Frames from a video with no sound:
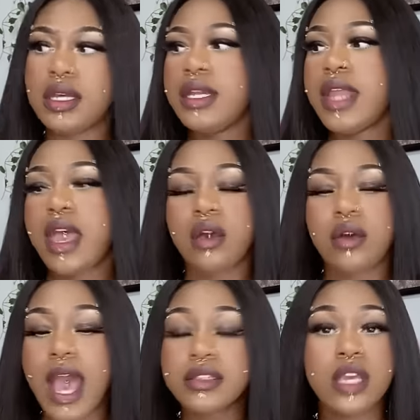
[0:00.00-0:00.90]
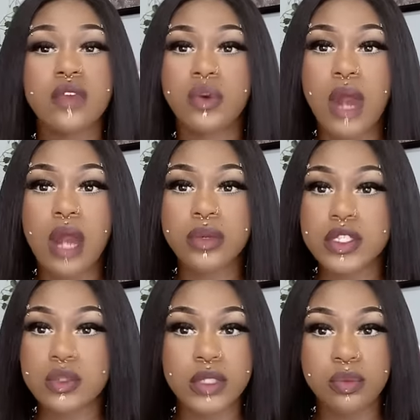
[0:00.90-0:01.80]
Now, I think Ferrari
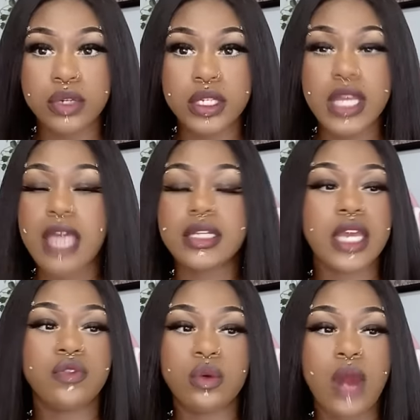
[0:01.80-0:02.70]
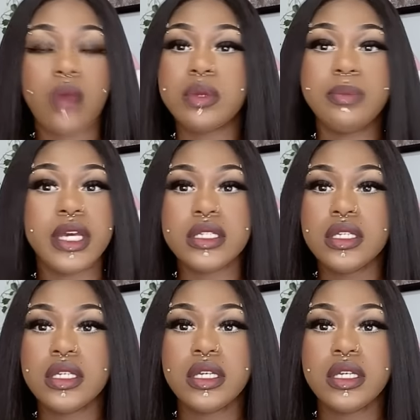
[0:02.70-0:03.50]
is really pretty. I like Ferrari, but